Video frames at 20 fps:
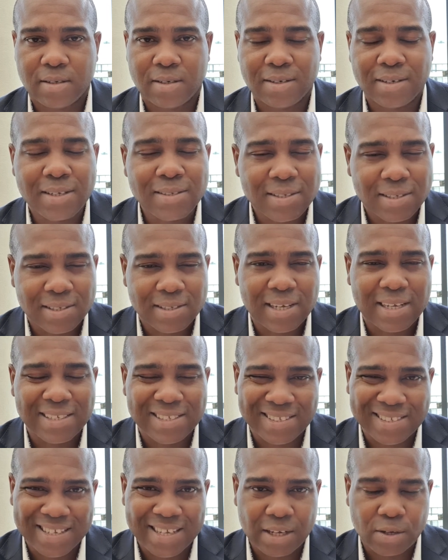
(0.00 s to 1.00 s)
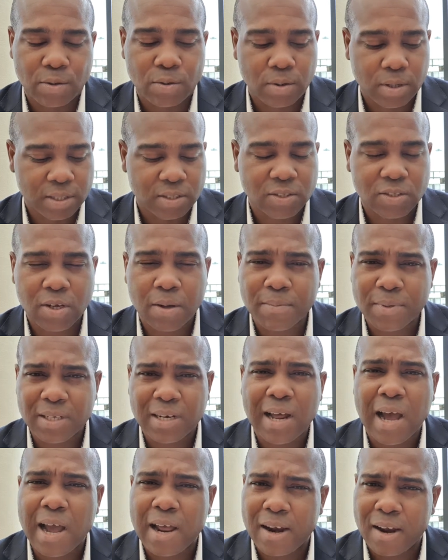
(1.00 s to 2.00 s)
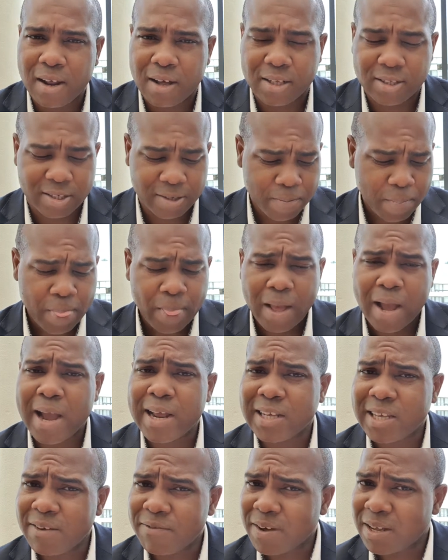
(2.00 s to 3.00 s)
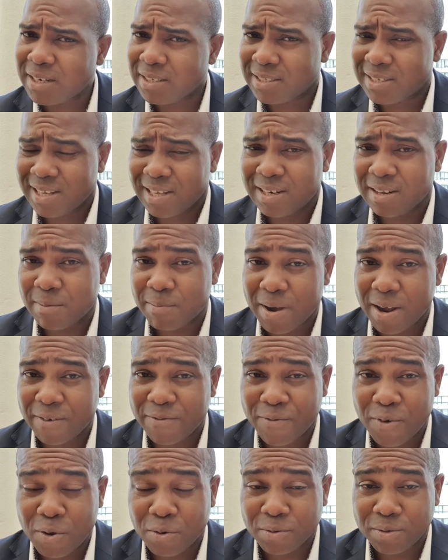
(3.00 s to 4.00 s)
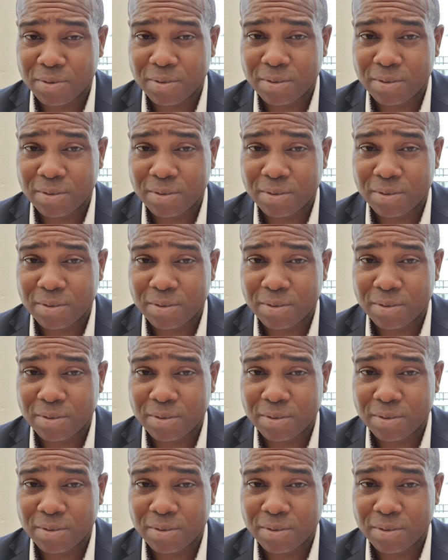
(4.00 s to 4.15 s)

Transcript: This is a skill. It's something I learned. I give her my phone.